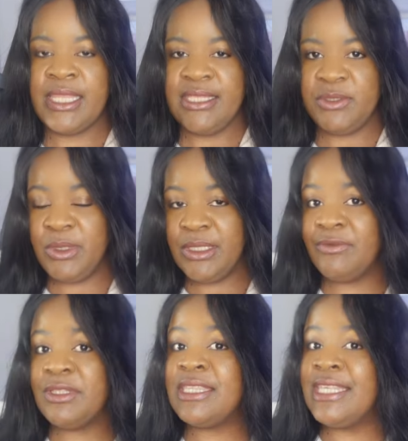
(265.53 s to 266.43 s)
This will
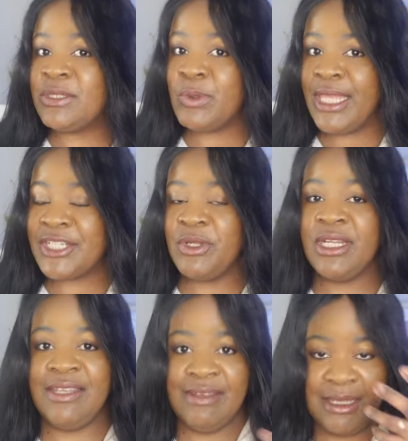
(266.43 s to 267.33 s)
this will actually
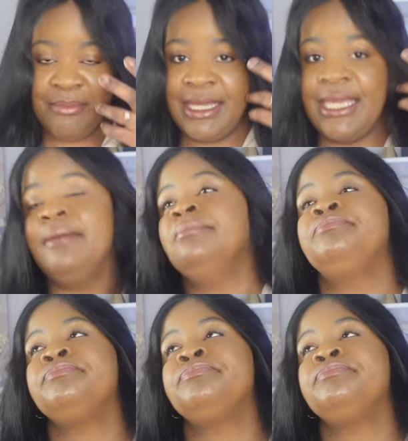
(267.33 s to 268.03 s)
level up my game.